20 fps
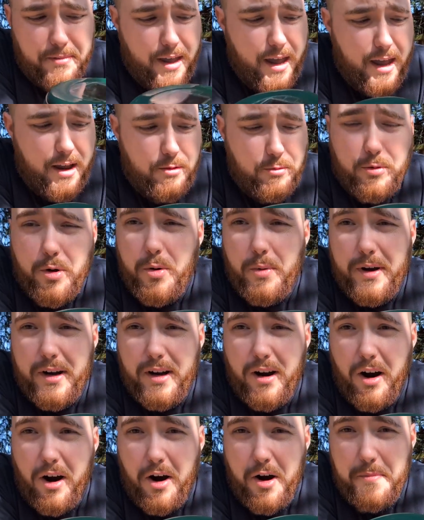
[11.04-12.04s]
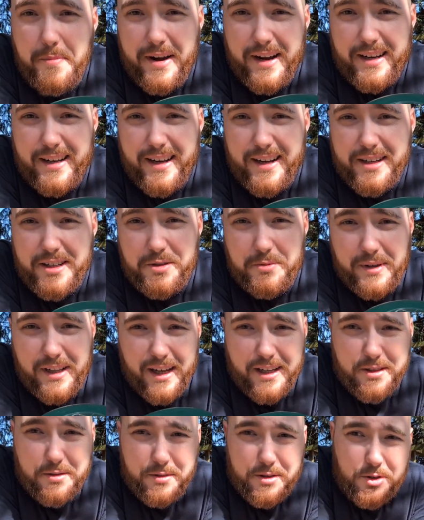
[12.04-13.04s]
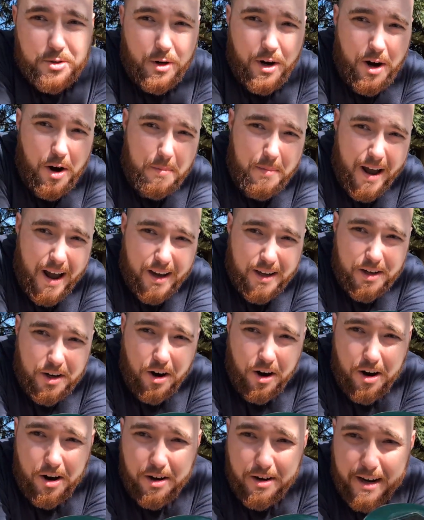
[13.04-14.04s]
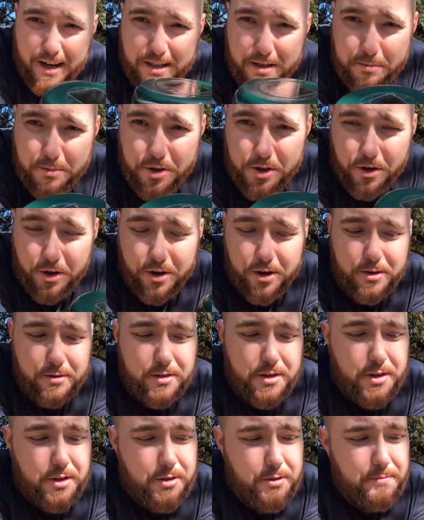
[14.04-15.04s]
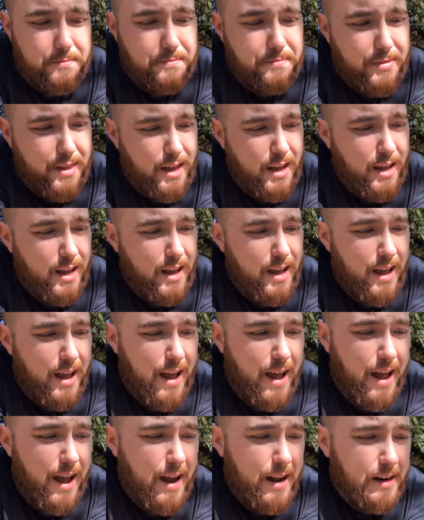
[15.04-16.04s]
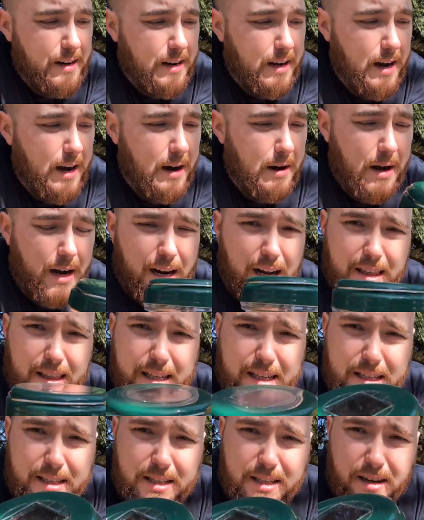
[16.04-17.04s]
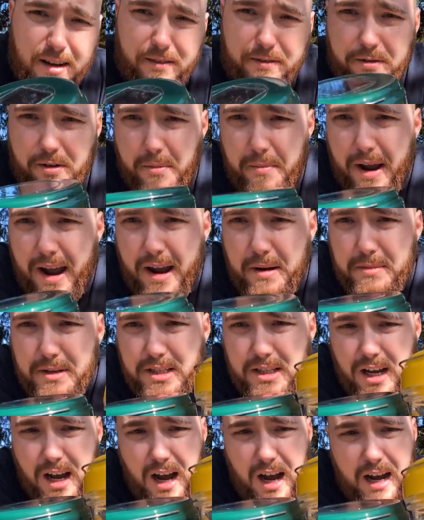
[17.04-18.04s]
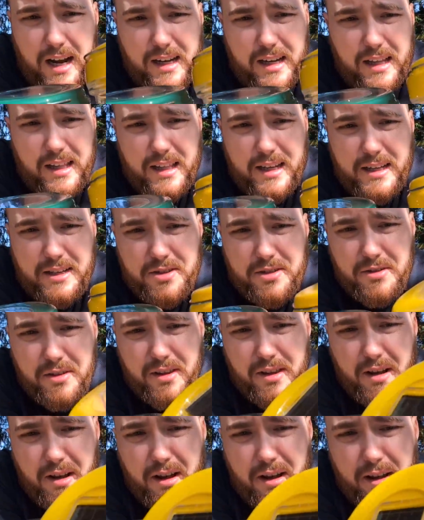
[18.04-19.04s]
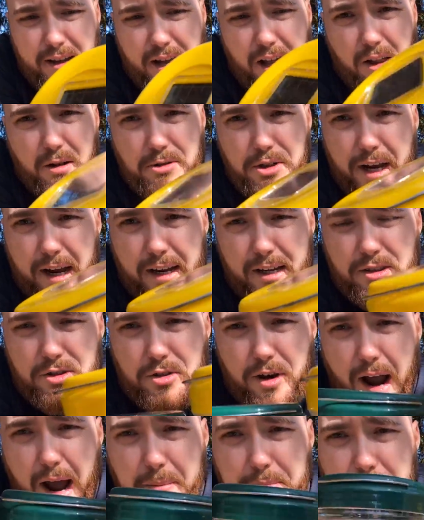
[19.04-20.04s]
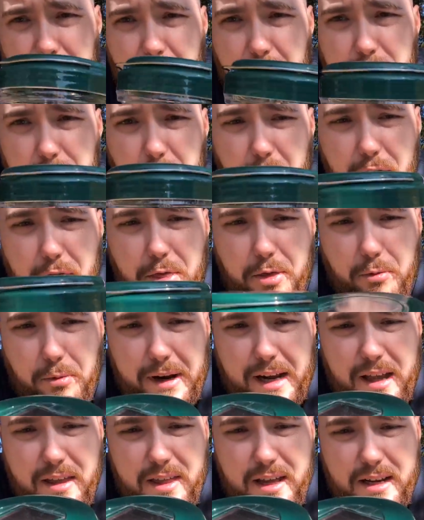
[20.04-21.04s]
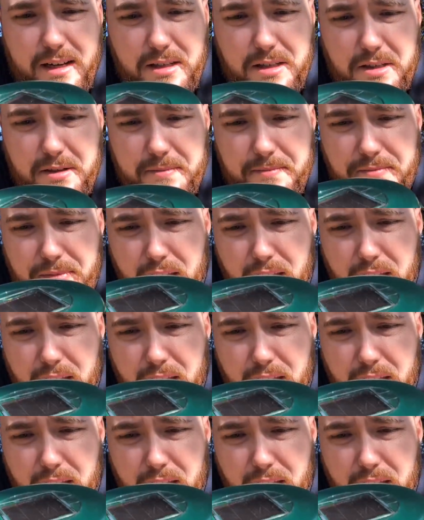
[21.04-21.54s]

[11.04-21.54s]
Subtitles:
they ruin our picnics. We like to enjoy our backyard, as I'm sure you do. And I got these from Amazon. These are the yellow jacket traps. It comes with 3 of these.